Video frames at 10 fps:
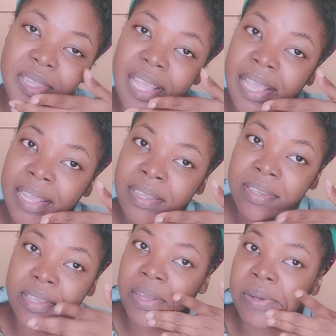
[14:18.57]
And
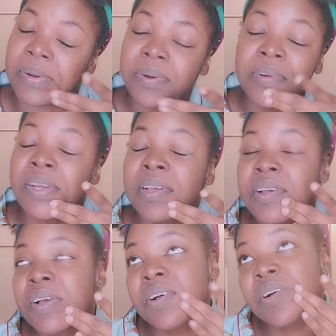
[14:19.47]
so
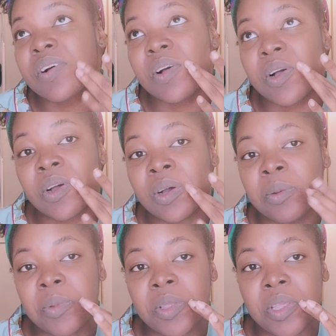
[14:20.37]

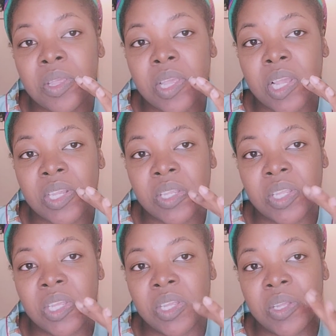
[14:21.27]
he
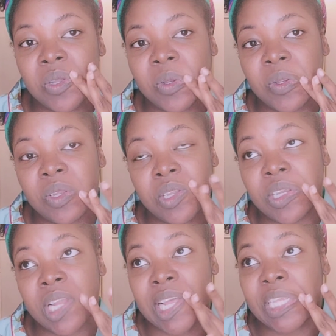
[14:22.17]
actually did
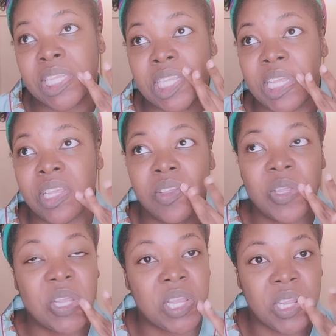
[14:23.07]
not see
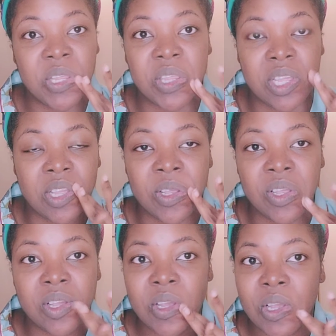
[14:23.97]

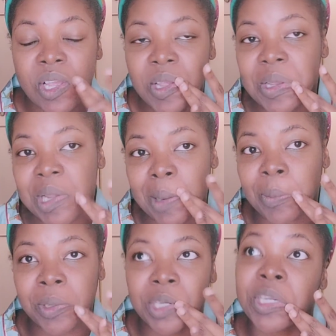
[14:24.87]
anything. I'm
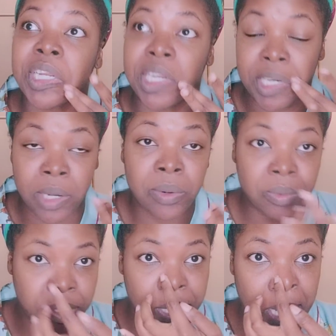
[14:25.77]
pretty sure he
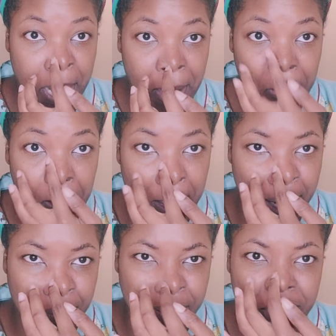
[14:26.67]
knows now, because
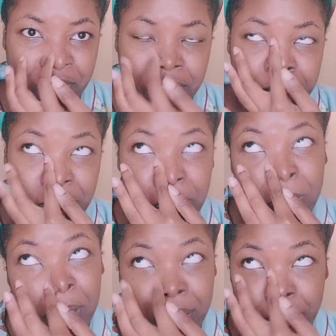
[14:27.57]
I believe I told
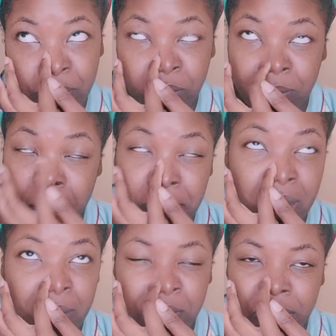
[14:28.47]
him, or my
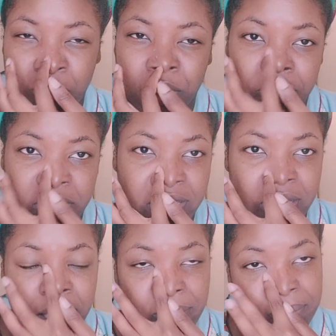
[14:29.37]
mom did, one of us
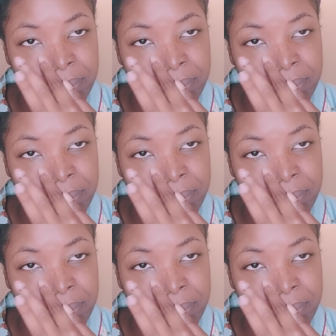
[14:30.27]
did.